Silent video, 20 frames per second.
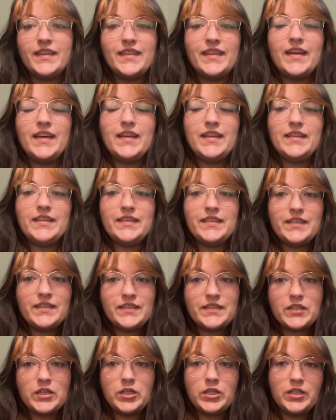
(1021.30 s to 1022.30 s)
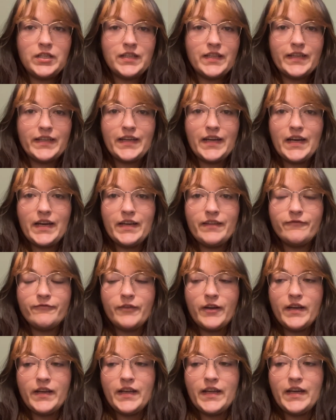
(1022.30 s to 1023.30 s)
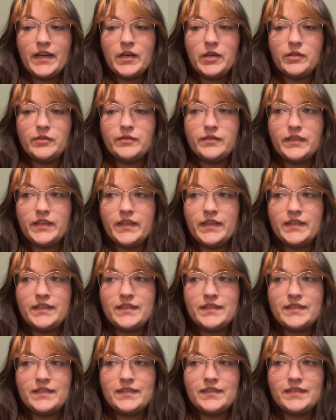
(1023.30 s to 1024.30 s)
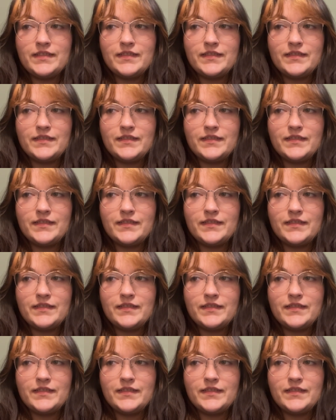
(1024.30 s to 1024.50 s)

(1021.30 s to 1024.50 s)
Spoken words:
that is all I got right now. It's